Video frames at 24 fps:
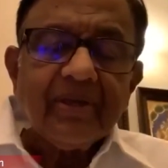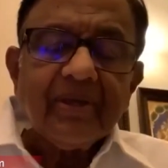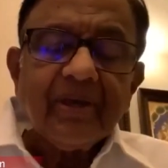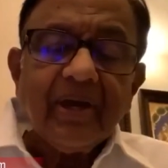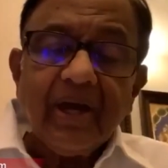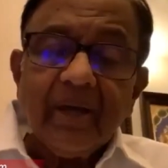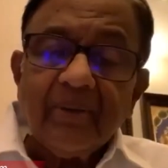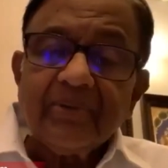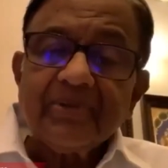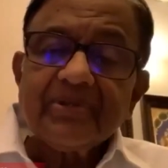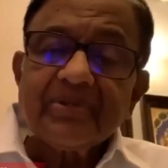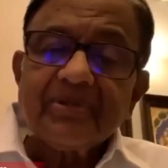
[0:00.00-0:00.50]

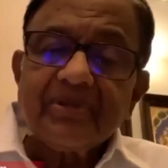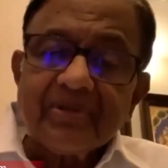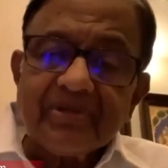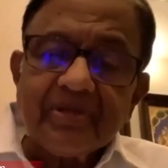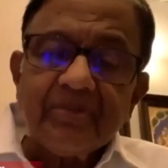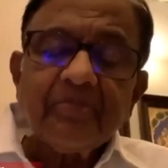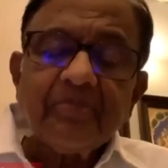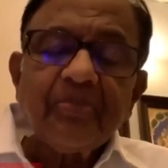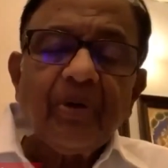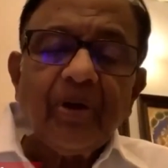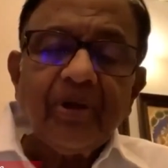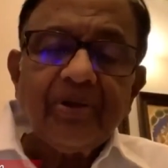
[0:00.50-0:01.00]
I was
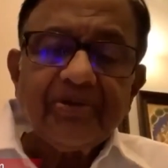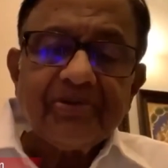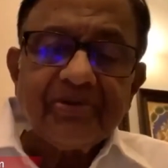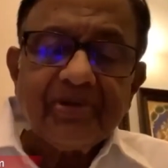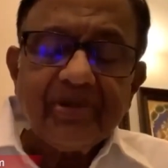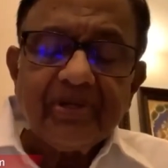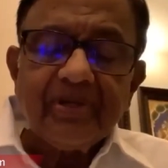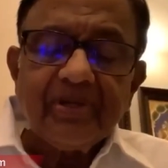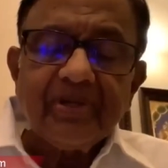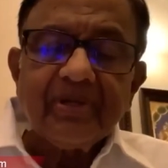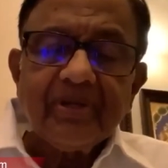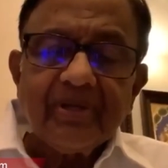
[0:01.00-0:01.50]
disappointed
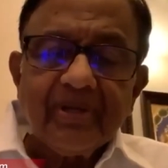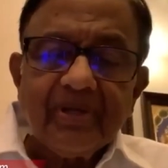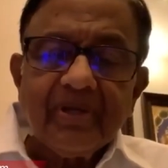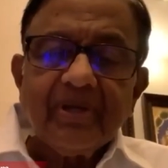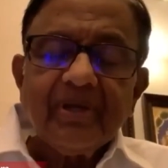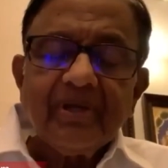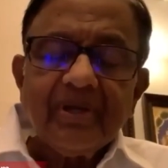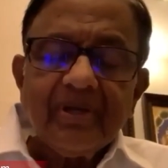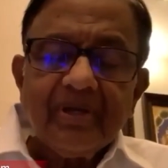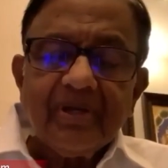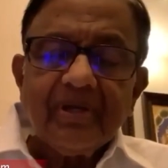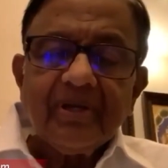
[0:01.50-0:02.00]

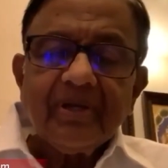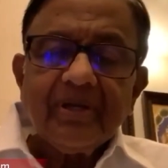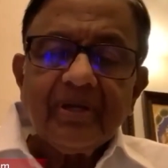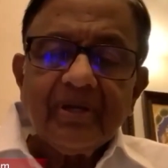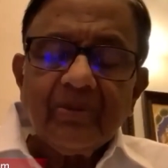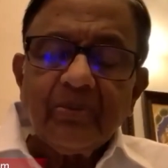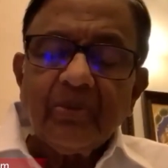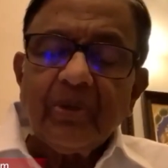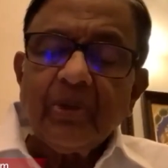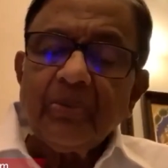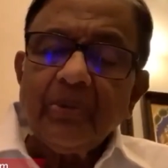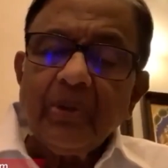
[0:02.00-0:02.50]

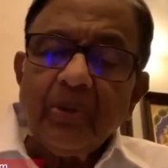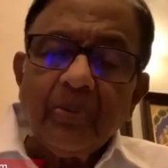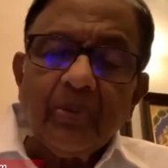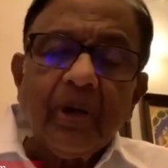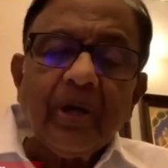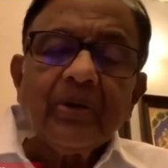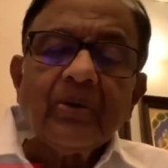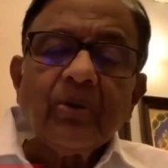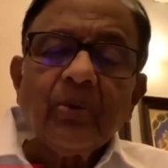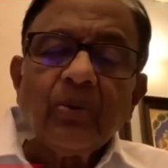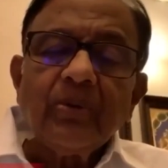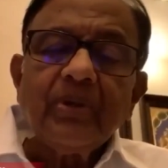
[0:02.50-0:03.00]
when we
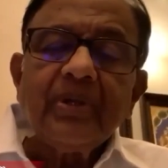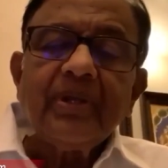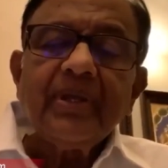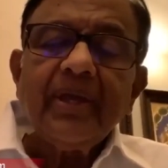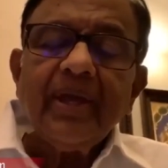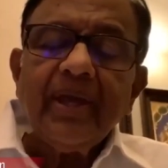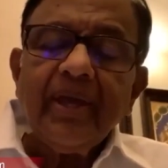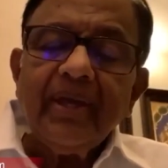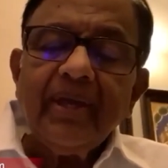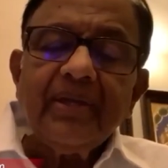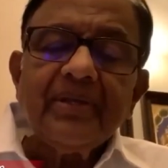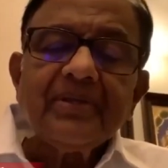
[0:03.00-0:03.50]
won
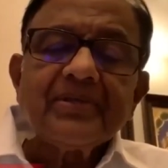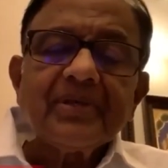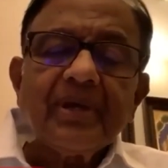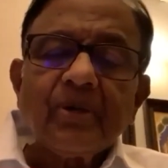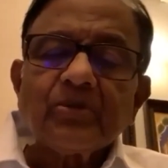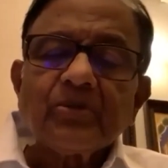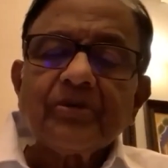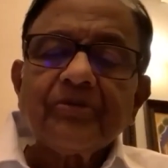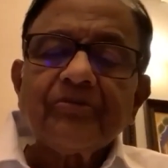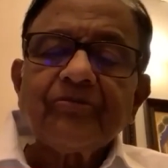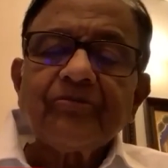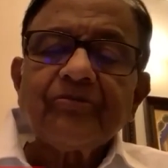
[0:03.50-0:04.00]
only 8
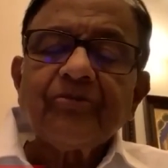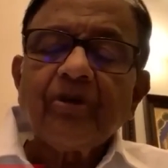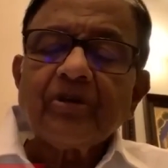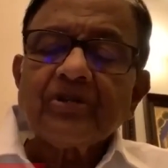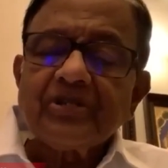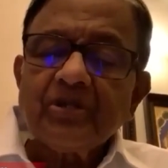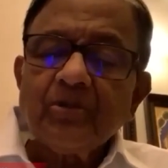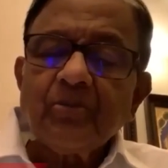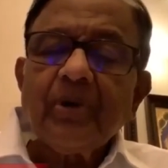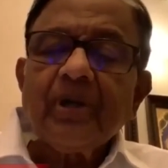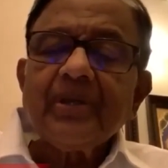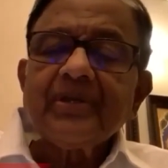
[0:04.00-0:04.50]
out of
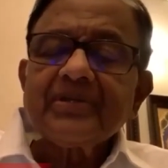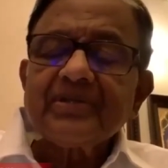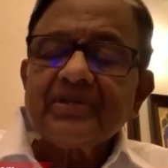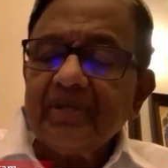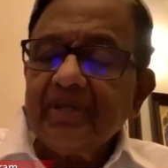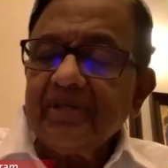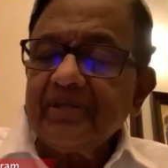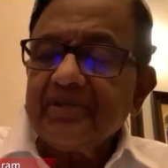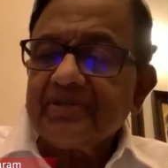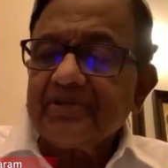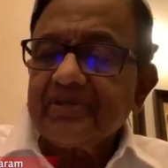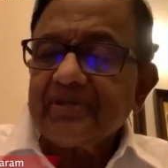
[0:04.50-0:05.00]
41
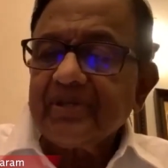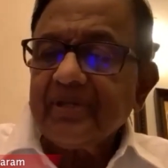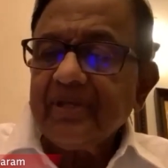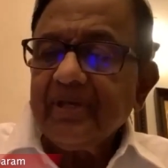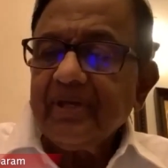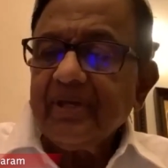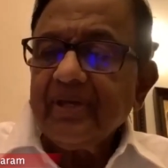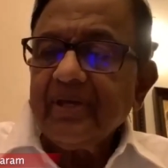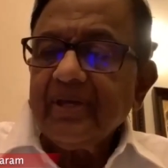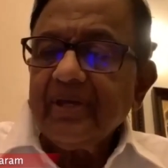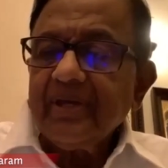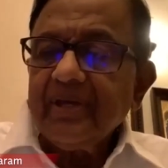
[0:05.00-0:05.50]
seats
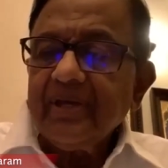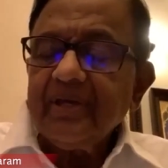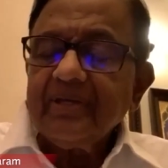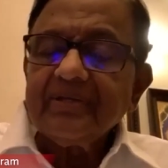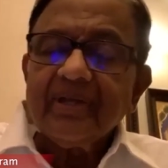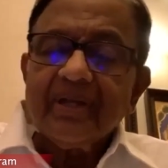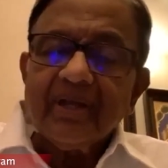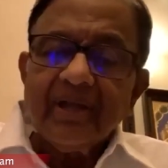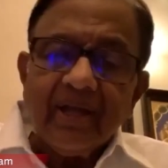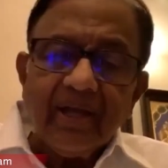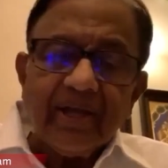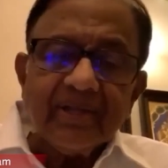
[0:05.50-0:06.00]
in
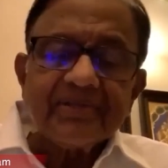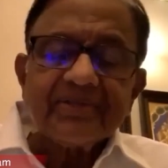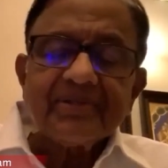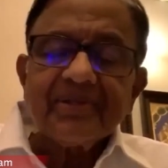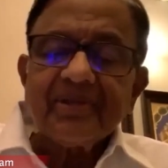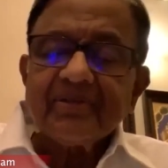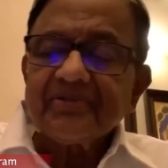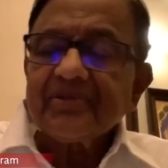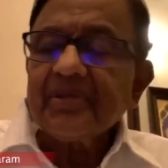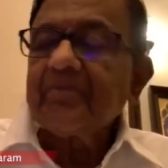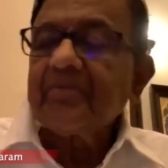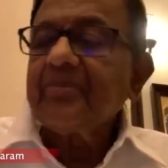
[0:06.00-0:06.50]
the last
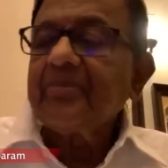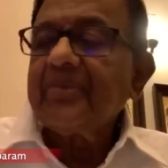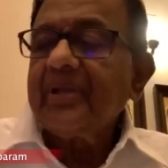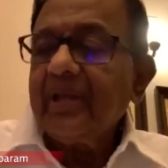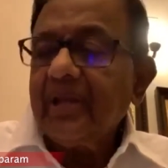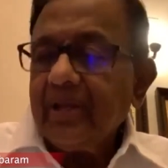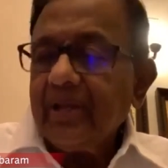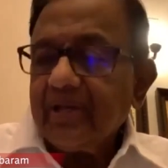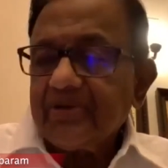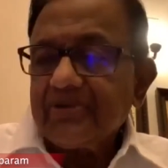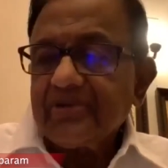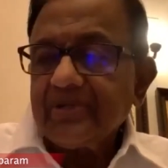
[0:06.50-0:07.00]
assembly
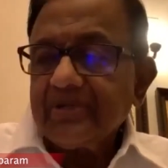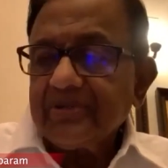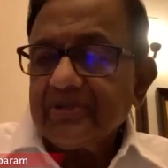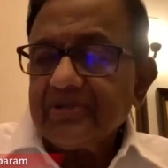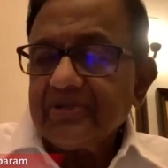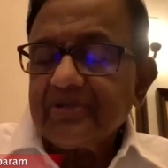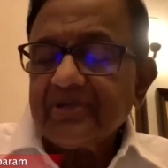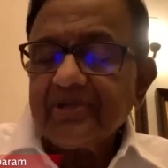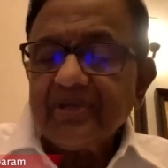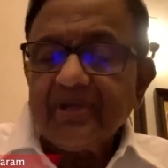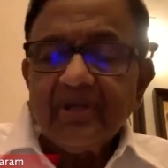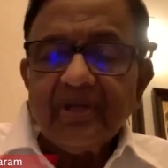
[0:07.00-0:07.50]

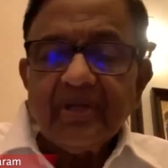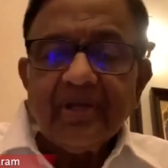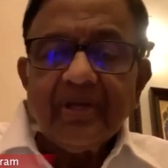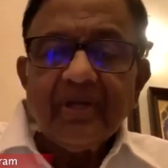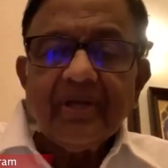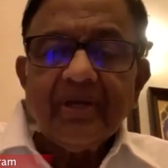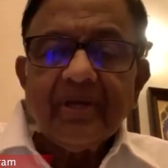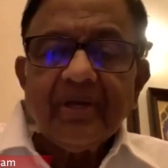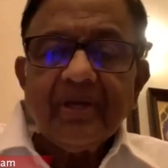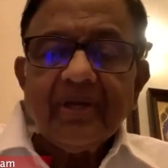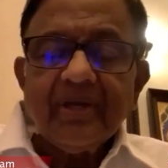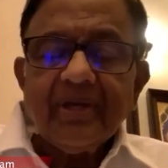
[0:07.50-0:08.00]
elections,
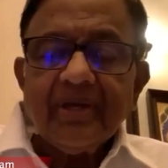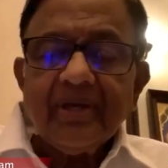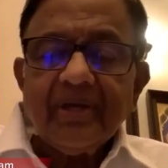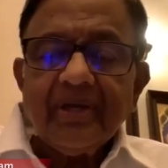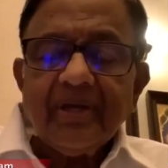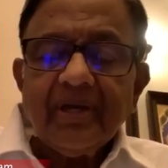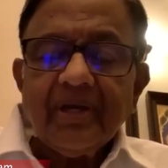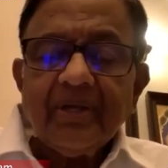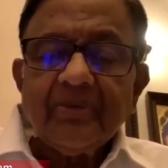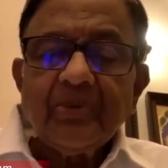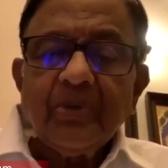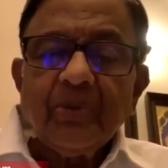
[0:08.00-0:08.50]

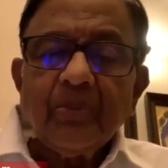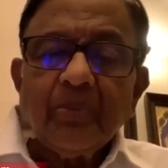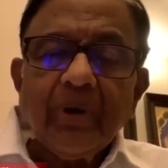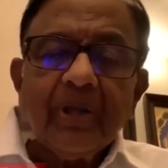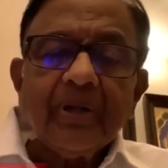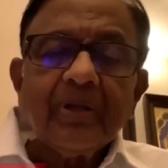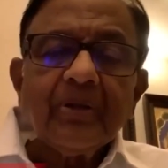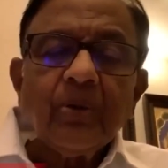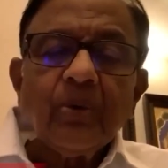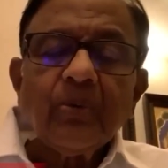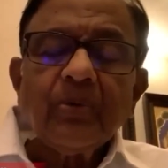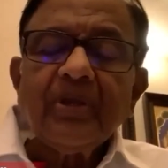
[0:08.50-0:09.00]
and we
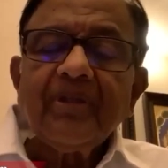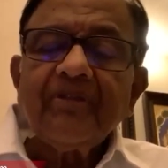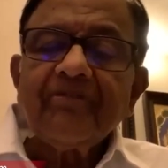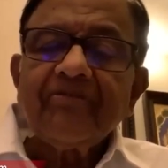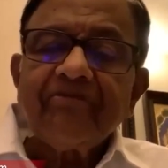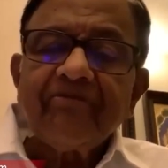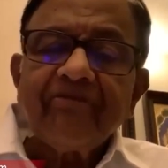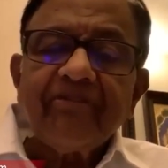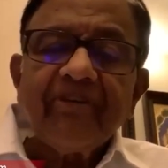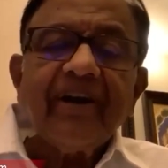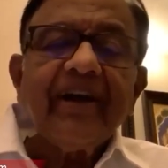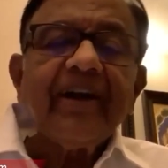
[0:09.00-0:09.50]
won only
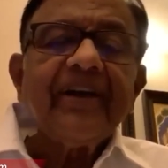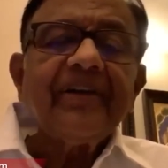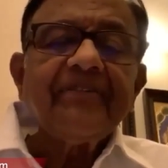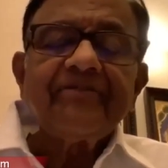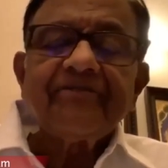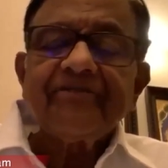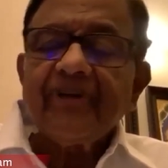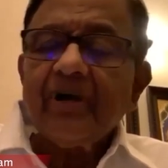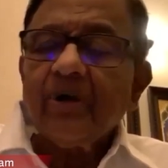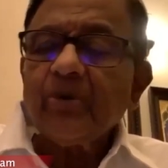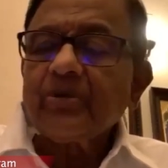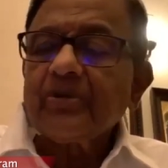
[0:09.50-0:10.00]

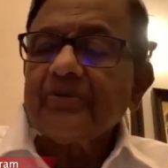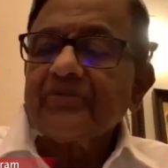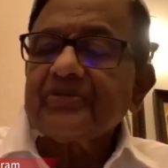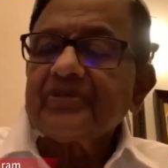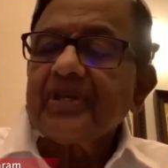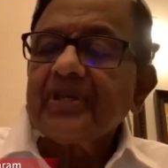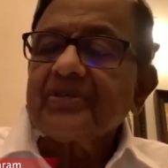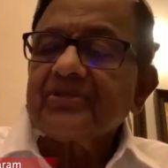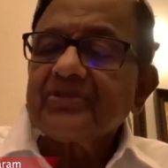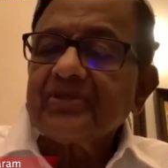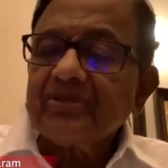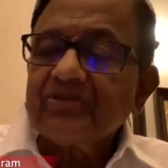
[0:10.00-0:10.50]
5 out of
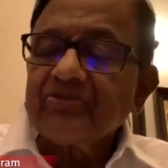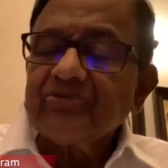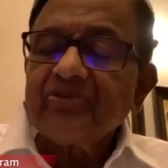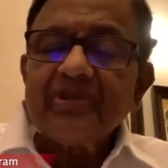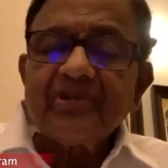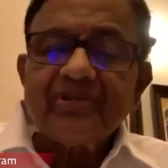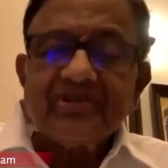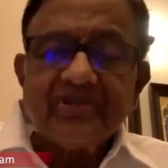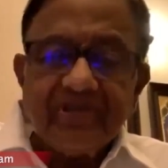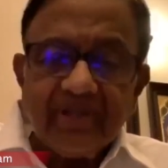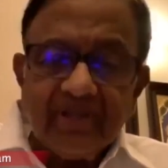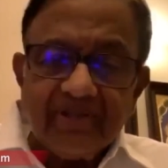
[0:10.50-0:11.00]

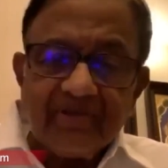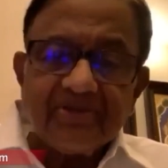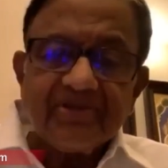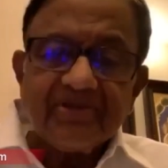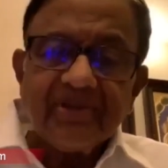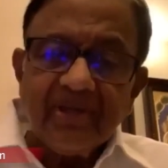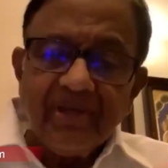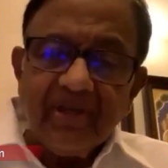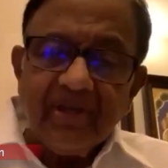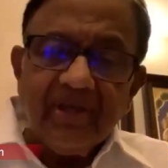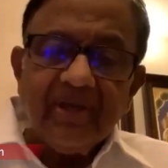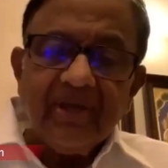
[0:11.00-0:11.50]
63
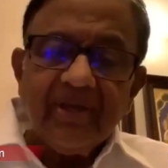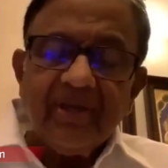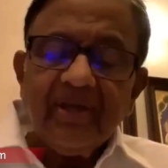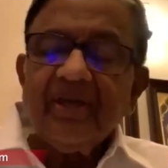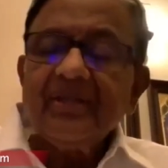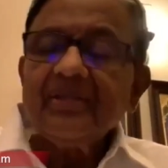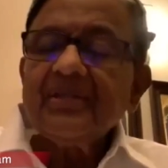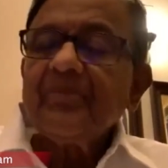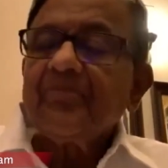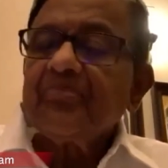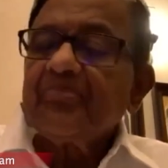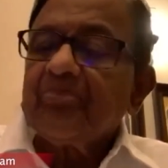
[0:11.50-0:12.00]
seats
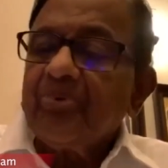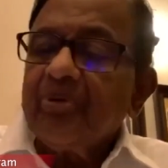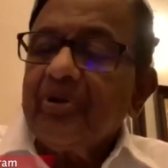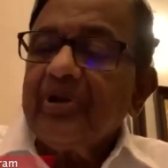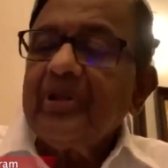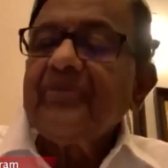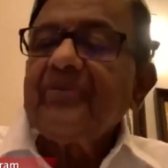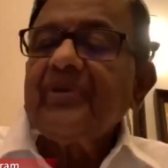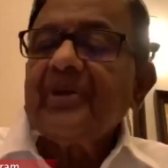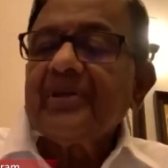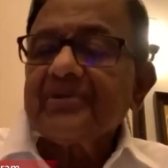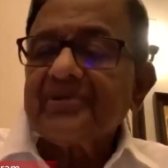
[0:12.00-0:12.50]
in the
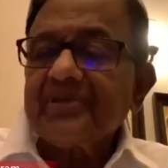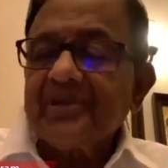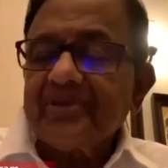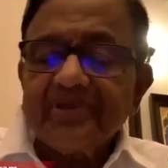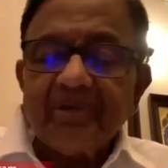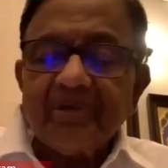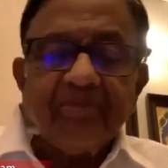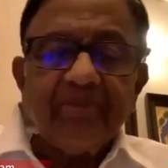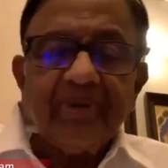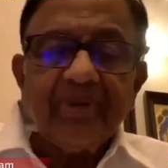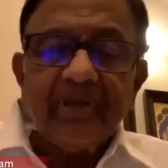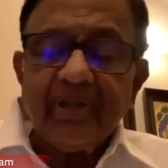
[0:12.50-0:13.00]
previous
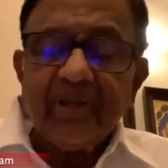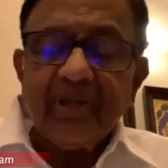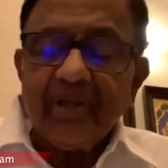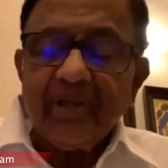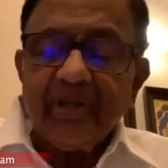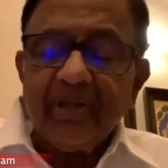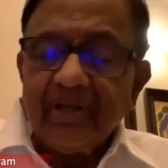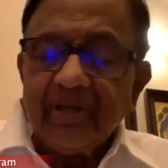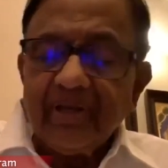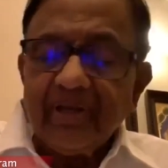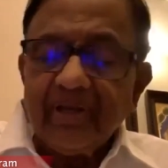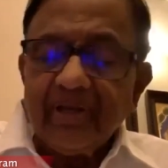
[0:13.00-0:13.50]
assembly
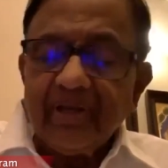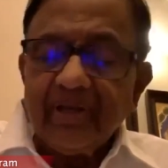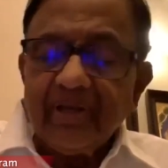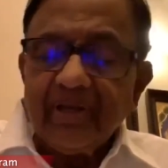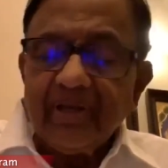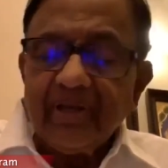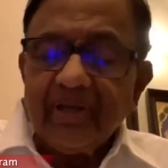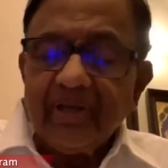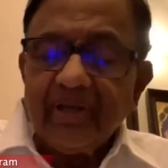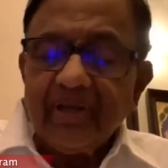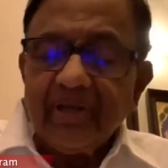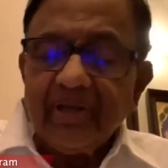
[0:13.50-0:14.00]

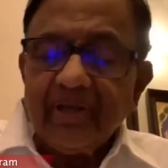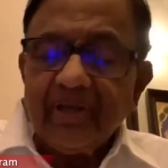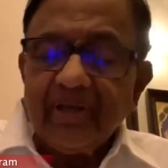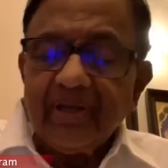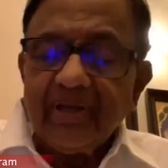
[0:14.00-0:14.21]
elections.